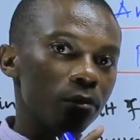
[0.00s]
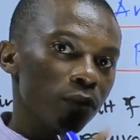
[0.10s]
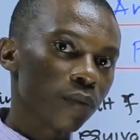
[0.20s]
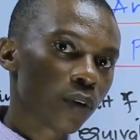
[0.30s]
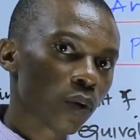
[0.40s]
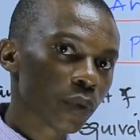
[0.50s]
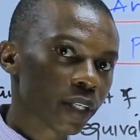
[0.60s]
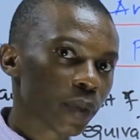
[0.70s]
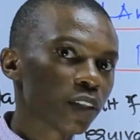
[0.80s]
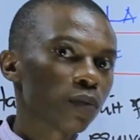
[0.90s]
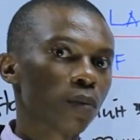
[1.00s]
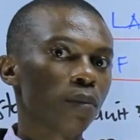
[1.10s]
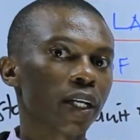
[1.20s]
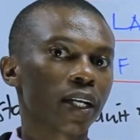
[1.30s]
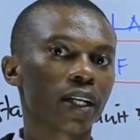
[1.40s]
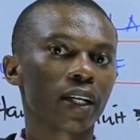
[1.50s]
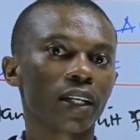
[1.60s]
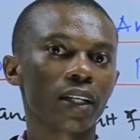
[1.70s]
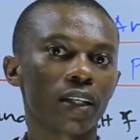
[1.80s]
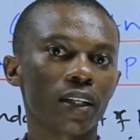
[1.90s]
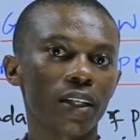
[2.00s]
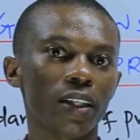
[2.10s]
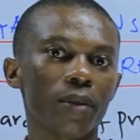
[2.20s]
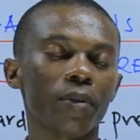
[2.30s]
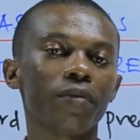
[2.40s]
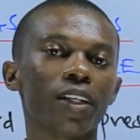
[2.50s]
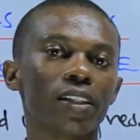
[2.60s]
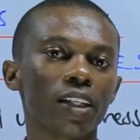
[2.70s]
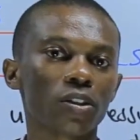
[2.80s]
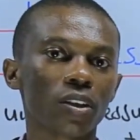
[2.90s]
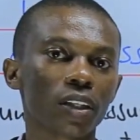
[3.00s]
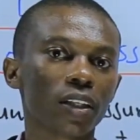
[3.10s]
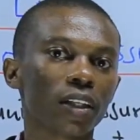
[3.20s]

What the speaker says: before we went for break, the previous lesson.